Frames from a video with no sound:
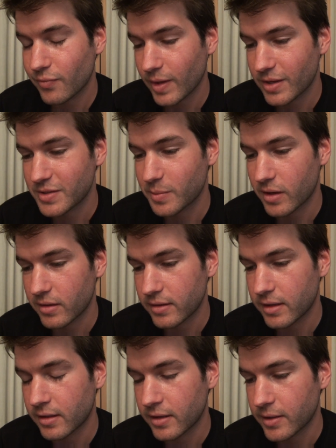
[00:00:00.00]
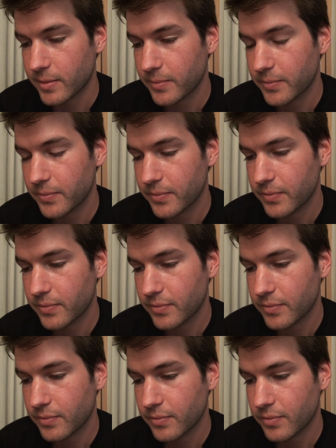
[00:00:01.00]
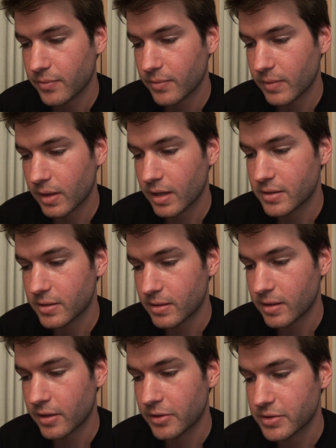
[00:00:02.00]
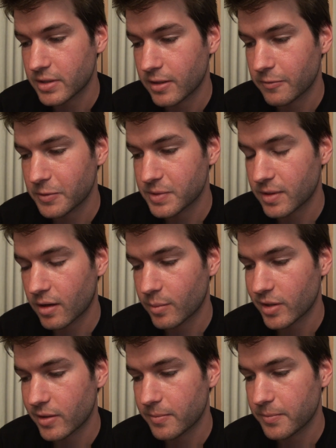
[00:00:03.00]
He smiled thinly. I took care she never saw me.